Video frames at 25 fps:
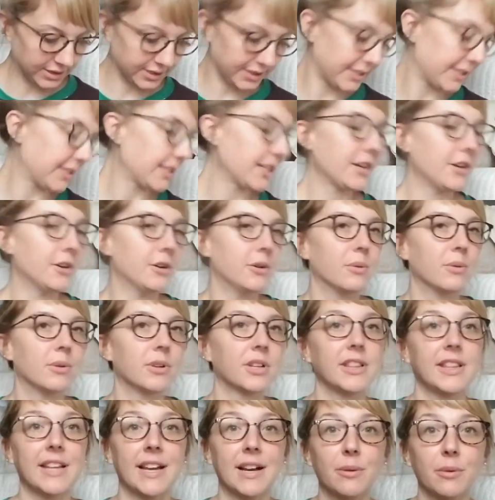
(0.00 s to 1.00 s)
So
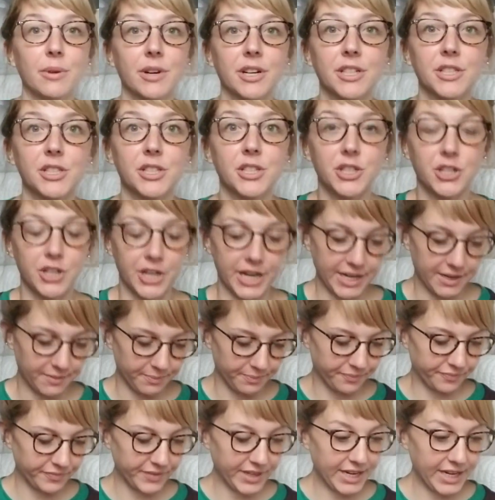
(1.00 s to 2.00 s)
that works great.
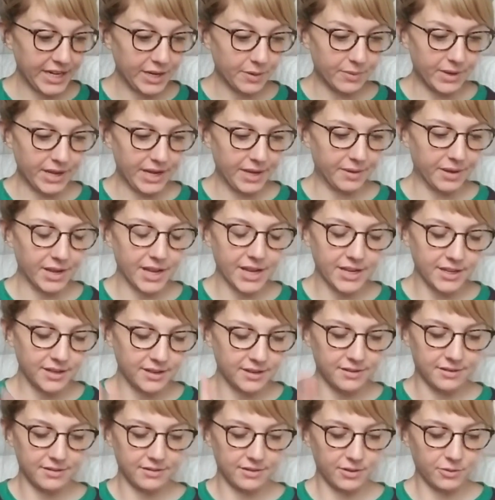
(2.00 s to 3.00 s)
Anyway,
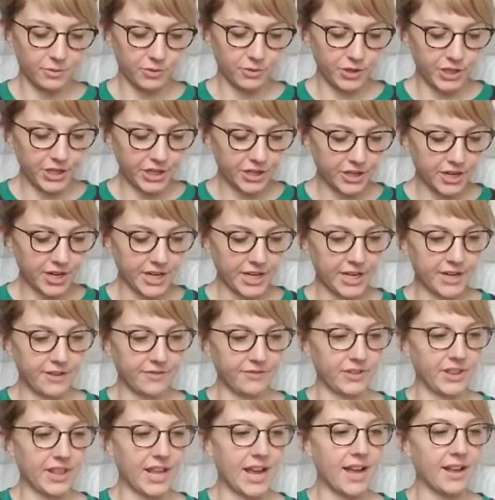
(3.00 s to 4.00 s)
you're not here
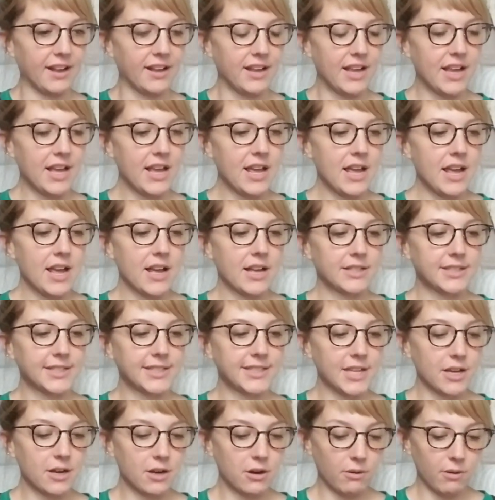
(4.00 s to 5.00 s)
for that.
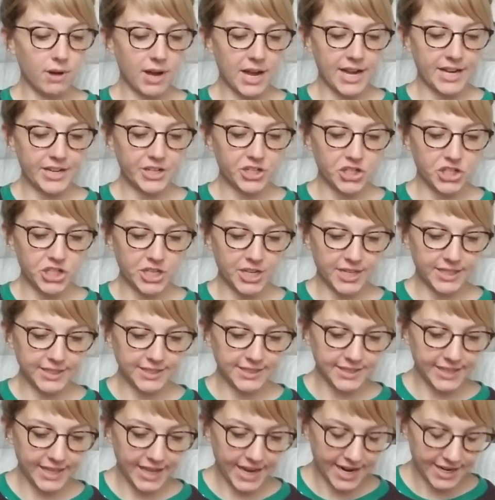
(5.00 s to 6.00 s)
So I
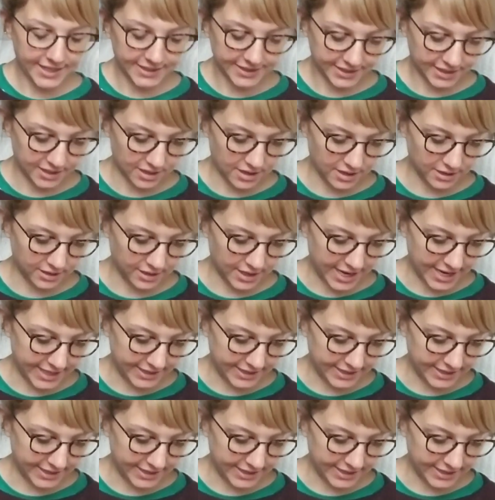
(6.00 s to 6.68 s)
just cast on